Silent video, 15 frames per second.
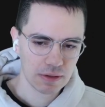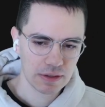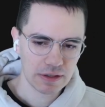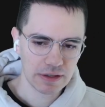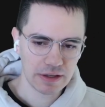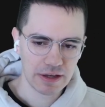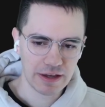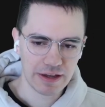
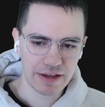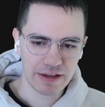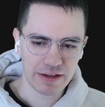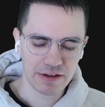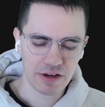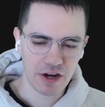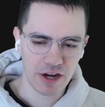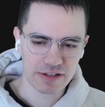All
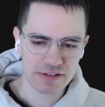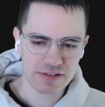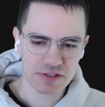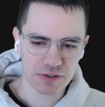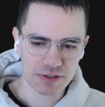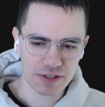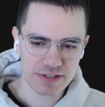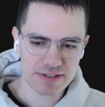right,
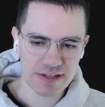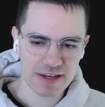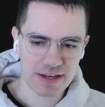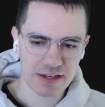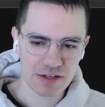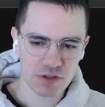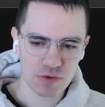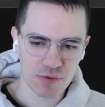so let's
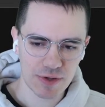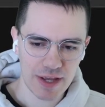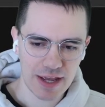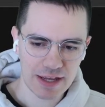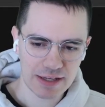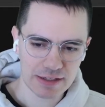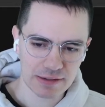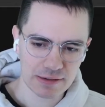say
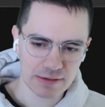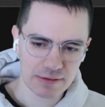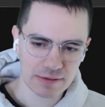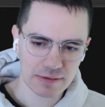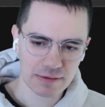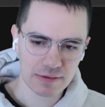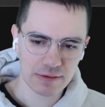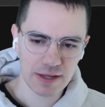create
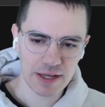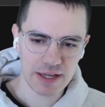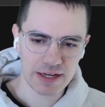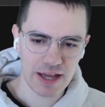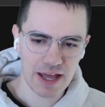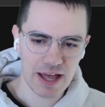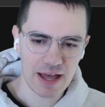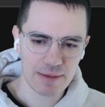an
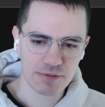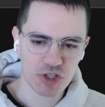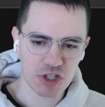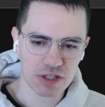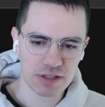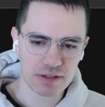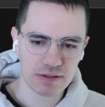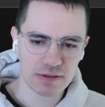
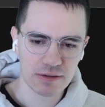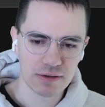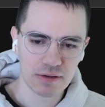option